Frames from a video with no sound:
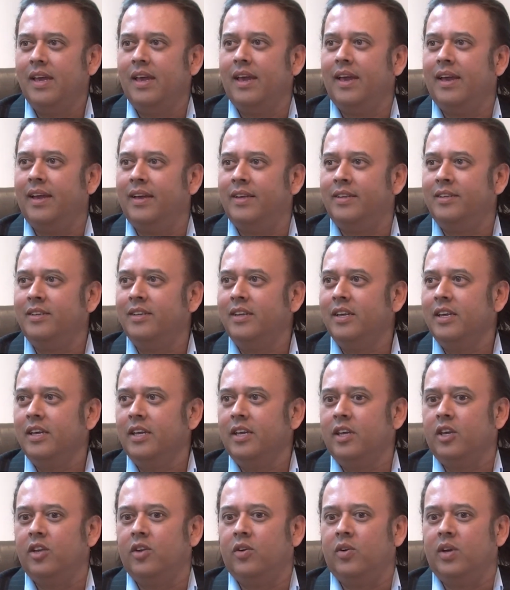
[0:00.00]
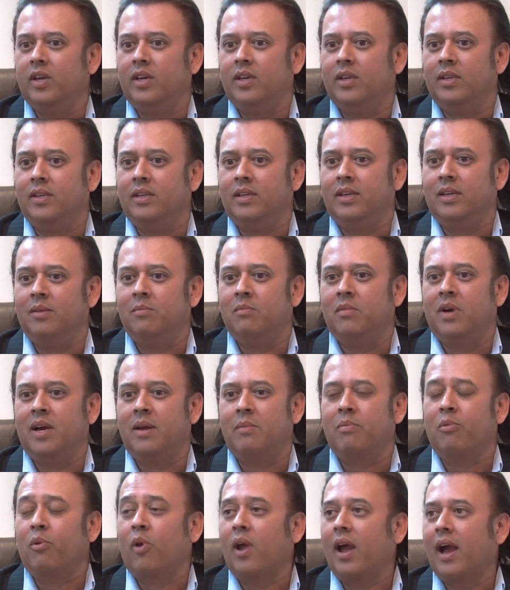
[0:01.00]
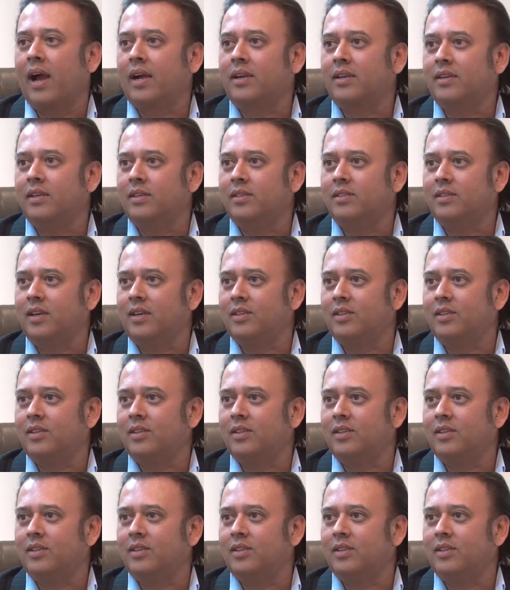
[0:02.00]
And you know, in, in my practice,